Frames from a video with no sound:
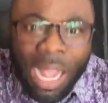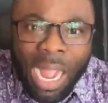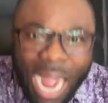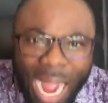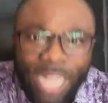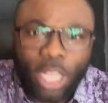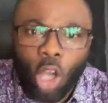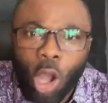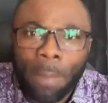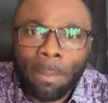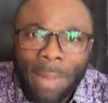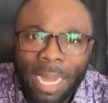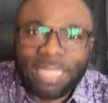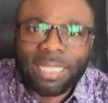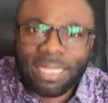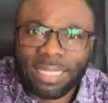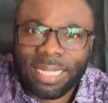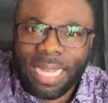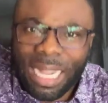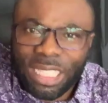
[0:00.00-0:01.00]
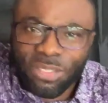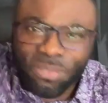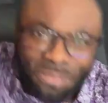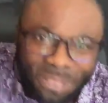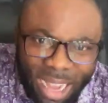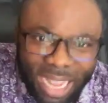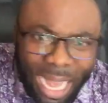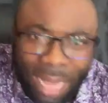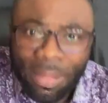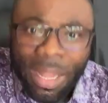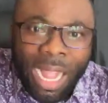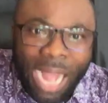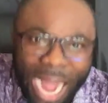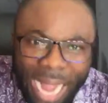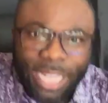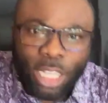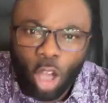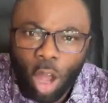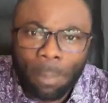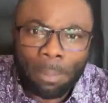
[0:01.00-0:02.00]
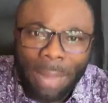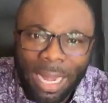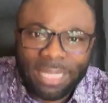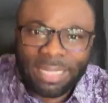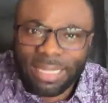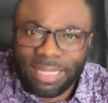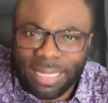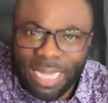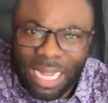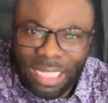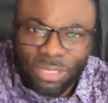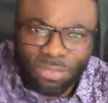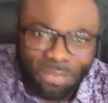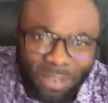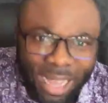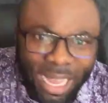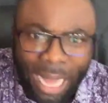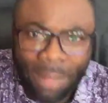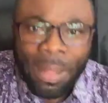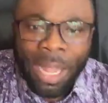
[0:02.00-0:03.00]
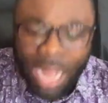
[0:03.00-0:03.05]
I command it catch fire. I command it catch fire.